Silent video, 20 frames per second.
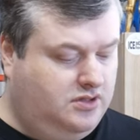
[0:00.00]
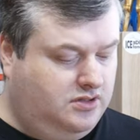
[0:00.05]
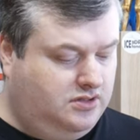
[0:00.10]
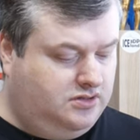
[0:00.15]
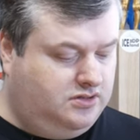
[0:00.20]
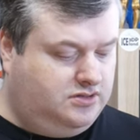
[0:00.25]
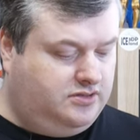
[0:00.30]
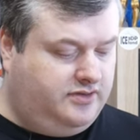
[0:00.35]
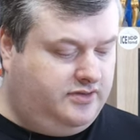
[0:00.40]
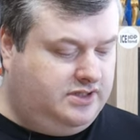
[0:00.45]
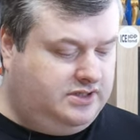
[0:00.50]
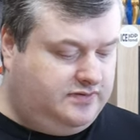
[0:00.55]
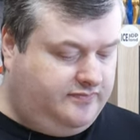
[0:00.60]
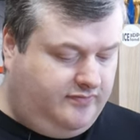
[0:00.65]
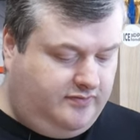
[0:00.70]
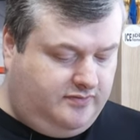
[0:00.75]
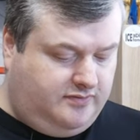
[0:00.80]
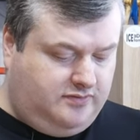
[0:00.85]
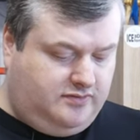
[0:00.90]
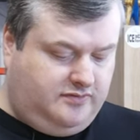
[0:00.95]
So this
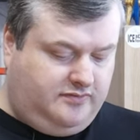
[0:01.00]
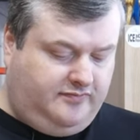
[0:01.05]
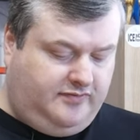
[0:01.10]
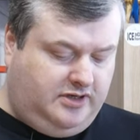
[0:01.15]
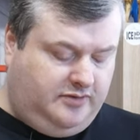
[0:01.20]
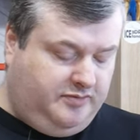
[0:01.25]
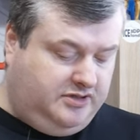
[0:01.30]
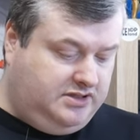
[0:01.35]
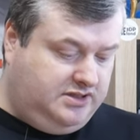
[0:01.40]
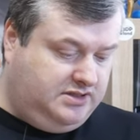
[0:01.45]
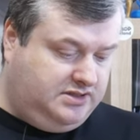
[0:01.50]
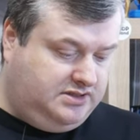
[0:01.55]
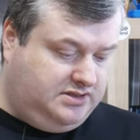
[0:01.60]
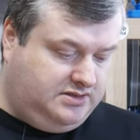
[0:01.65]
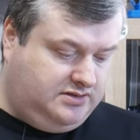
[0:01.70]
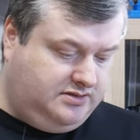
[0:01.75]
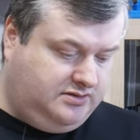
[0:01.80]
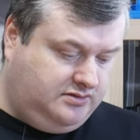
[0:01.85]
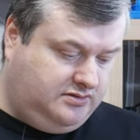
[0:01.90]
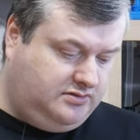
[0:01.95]
filament is
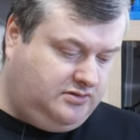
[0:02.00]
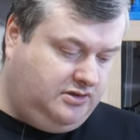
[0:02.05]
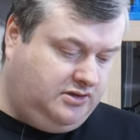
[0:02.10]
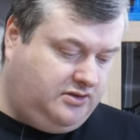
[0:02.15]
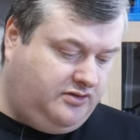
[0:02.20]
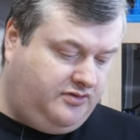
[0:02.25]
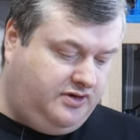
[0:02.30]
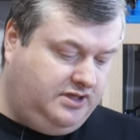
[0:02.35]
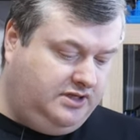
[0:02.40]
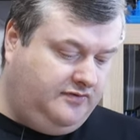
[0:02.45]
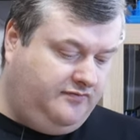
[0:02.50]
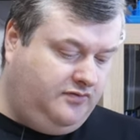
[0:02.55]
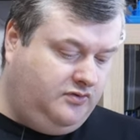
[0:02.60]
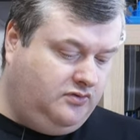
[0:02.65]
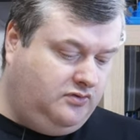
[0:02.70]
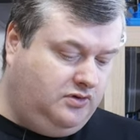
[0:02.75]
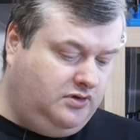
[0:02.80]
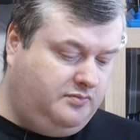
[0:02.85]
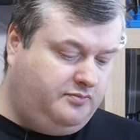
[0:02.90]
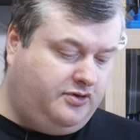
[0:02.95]
called 3D
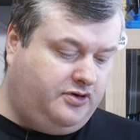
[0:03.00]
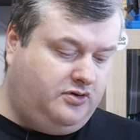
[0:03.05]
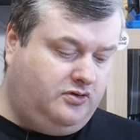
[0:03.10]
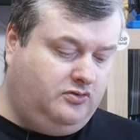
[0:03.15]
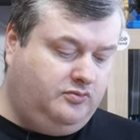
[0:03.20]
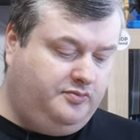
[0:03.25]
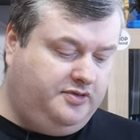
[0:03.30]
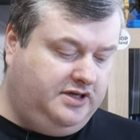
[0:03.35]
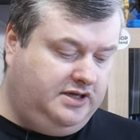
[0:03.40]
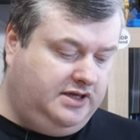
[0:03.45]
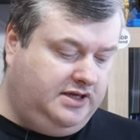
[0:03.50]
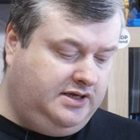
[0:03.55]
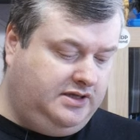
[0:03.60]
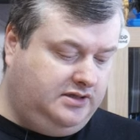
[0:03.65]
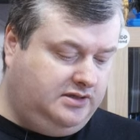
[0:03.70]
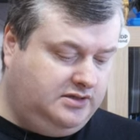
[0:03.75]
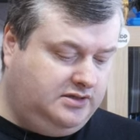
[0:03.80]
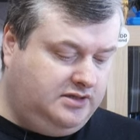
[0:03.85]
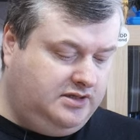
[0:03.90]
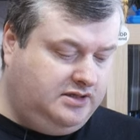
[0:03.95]
Fuel Pro PLA,
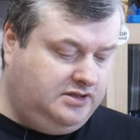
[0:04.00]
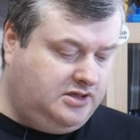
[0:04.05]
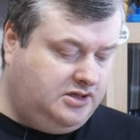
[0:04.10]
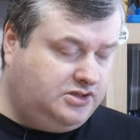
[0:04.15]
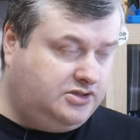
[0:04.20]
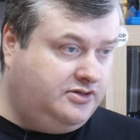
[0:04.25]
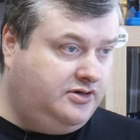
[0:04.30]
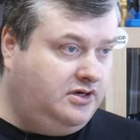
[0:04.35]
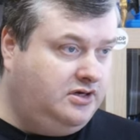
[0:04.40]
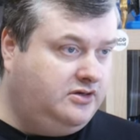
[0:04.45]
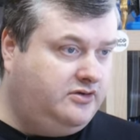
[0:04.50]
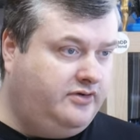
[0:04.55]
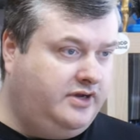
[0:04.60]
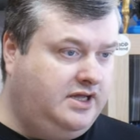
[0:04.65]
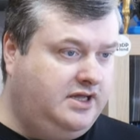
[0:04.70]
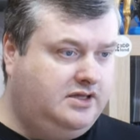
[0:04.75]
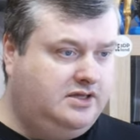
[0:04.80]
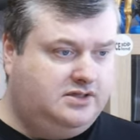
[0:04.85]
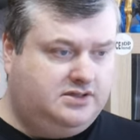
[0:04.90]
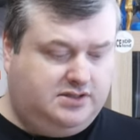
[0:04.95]
industrial
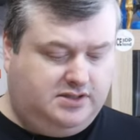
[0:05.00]
grey is the